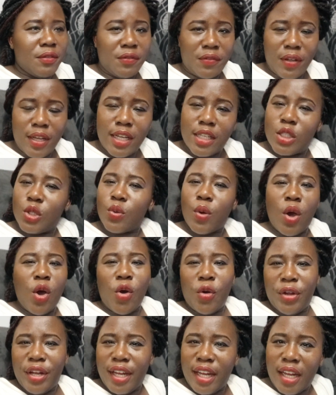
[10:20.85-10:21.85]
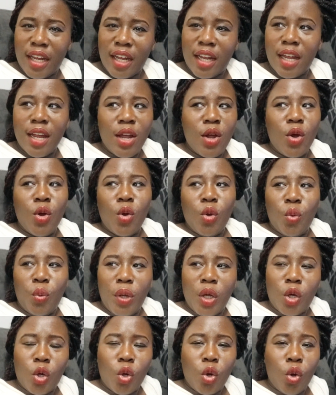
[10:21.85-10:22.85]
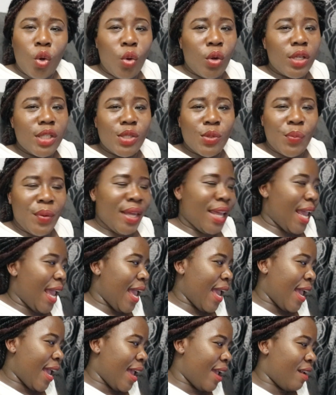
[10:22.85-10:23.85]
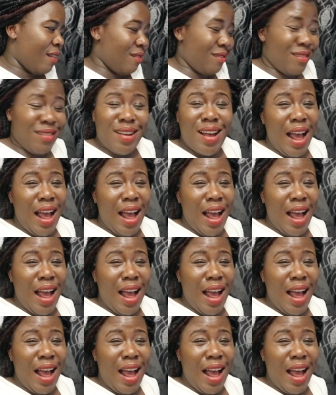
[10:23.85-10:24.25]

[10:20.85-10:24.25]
Faith. We were all here. We cooked. We ate.